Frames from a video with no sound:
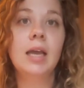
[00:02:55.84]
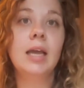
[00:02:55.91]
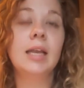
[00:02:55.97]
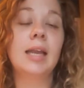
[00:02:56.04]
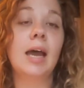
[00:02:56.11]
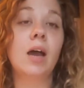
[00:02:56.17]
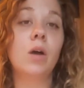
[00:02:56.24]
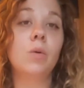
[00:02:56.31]

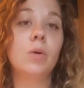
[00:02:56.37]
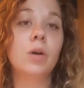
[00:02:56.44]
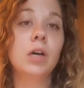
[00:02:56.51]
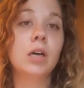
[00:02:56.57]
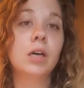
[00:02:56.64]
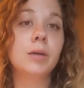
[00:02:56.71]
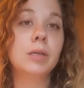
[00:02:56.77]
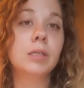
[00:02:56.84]
Now,
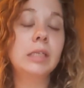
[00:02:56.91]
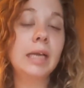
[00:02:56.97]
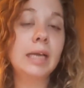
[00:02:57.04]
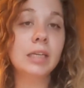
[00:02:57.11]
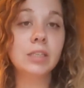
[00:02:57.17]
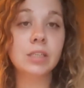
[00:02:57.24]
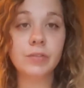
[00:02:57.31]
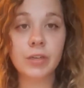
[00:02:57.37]
take
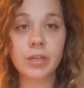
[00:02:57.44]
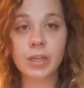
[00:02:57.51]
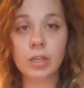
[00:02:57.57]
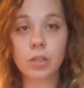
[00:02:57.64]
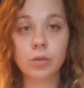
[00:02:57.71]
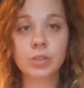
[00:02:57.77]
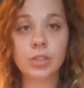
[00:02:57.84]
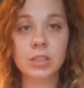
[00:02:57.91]
into very
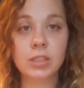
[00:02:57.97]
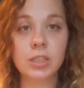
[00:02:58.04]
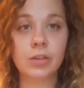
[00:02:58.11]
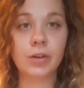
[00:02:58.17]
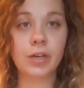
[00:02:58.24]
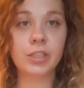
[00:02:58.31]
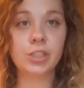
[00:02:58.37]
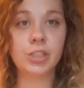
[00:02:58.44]
close
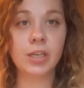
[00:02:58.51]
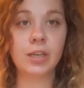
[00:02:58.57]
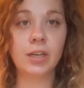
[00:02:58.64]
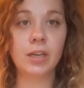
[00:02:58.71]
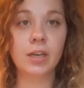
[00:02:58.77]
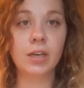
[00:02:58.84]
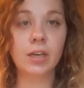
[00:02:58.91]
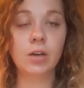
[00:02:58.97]
consideration,
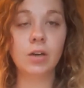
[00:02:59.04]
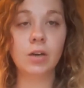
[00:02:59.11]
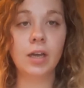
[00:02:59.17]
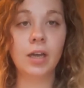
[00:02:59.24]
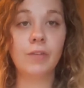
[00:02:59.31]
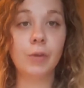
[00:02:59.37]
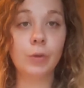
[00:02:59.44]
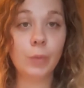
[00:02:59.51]

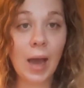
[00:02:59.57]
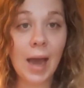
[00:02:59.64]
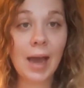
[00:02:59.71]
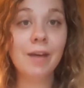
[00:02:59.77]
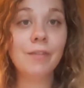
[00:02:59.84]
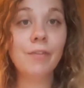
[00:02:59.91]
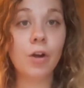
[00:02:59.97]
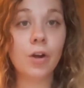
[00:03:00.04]
if you
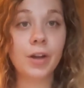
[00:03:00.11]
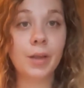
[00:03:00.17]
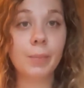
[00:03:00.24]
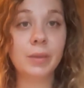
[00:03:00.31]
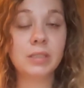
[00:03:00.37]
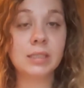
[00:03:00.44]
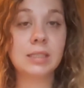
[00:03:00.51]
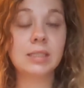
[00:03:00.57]
have already a
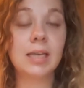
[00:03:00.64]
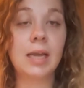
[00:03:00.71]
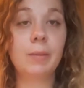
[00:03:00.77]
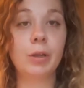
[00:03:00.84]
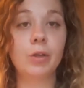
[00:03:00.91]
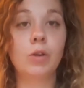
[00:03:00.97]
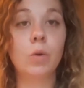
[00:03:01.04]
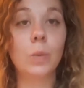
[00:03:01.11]
business name
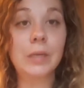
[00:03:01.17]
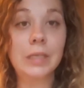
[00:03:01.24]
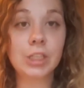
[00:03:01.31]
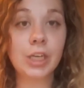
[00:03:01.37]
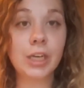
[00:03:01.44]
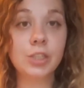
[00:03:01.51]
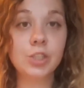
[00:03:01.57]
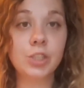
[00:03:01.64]
and you don't want to
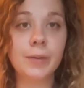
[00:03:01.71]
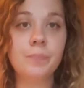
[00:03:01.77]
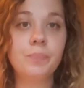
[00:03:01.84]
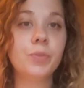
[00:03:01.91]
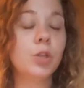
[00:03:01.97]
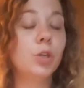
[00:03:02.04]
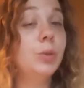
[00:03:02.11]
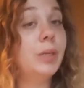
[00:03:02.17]
change it,
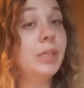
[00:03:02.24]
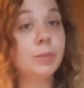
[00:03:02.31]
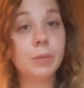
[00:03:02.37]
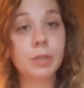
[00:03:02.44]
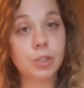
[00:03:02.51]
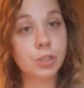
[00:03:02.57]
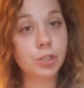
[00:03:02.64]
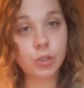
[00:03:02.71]
you need to
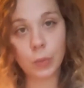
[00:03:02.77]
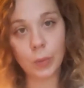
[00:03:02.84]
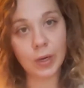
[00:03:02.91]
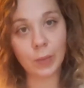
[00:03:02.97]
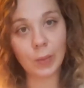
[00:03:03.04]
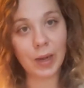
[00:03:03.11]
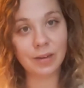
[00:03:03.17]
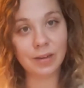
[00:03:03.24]
build a story
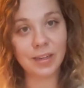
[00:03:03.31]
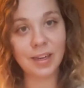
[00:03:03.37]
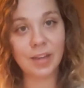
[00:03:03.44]
around it.